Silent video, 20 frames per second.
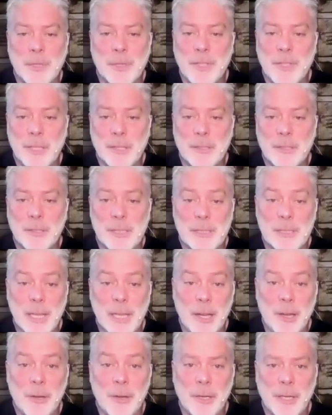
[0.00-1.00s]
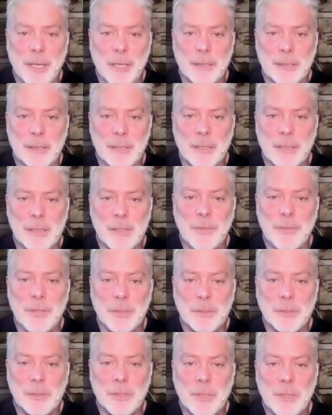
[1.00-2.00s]
of guilt as arrogance? This
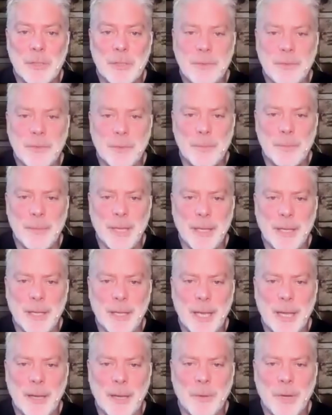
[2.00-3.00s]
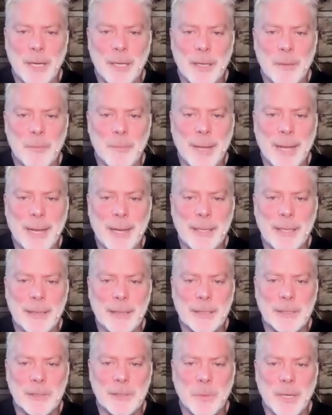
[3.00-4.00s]
feels good for me. I want to embody
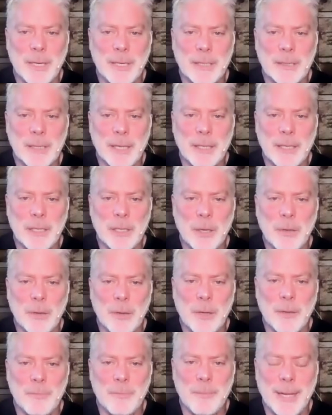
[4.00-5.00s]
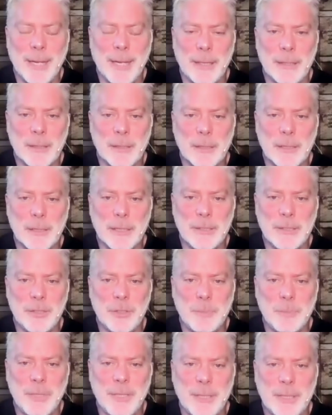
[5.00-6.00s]
this. want to let go of my
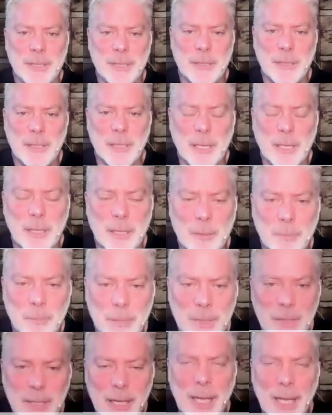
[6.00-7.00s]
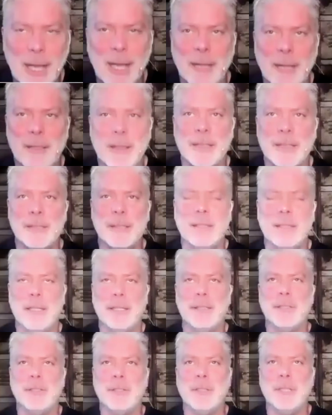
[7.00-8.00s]
linchpin. Um, yeah, that's
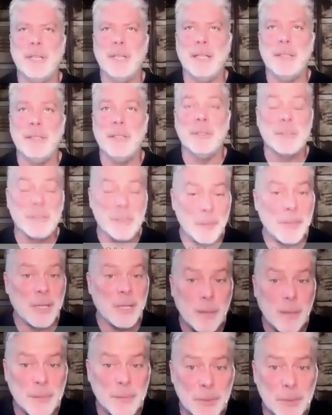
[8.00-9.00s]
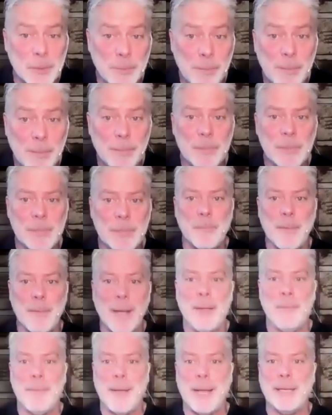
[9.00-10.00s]
that's good. And you know, something that comes to
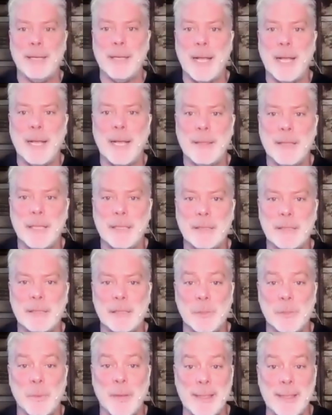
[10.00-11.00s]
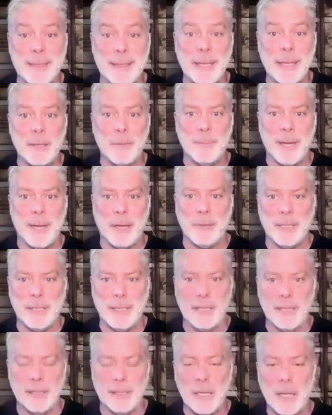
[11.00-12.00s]
my mind on this is the way I think about it
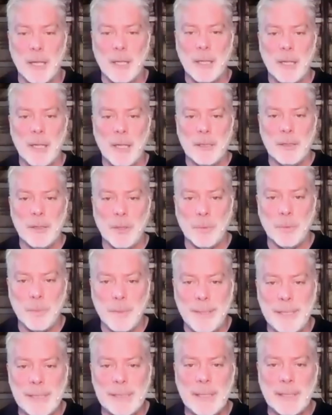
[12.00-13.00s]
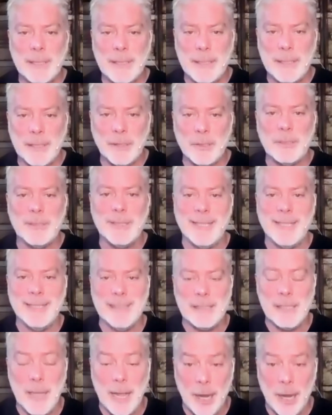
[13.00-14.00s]
is the reason guilt
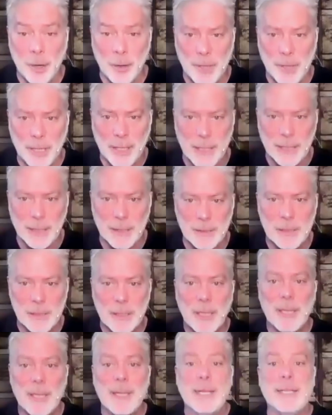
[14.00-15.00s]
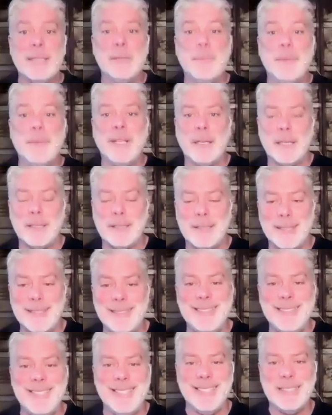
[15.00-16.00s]
is arrogant is because it
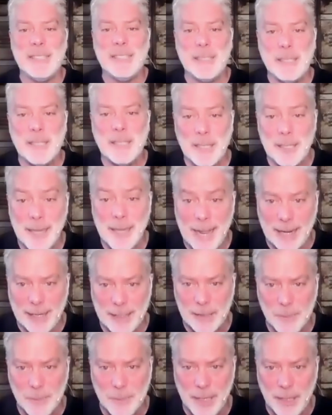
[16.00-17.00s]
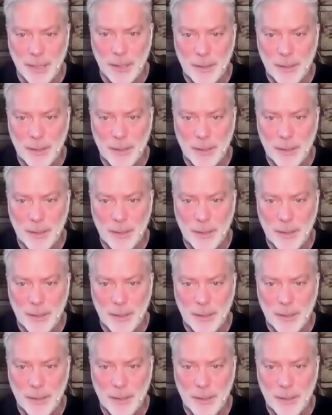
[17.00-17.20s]
disconnects me.